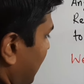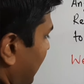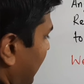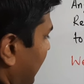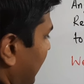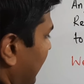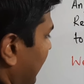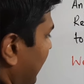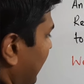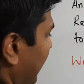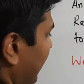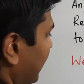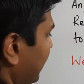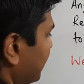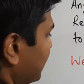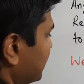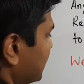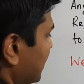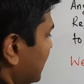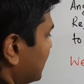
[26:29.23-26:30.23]
A
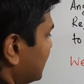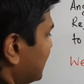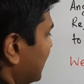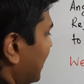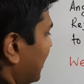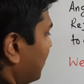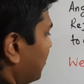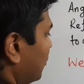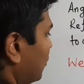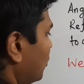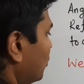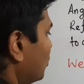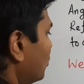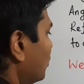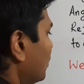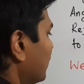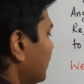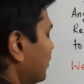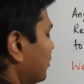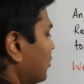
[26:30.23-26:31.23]
eta
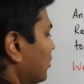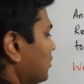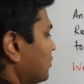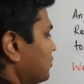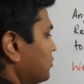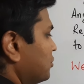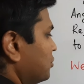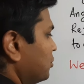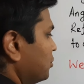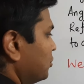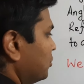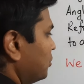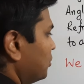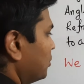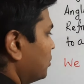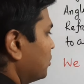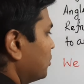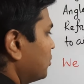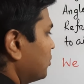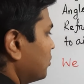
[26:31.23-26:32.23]
W equals to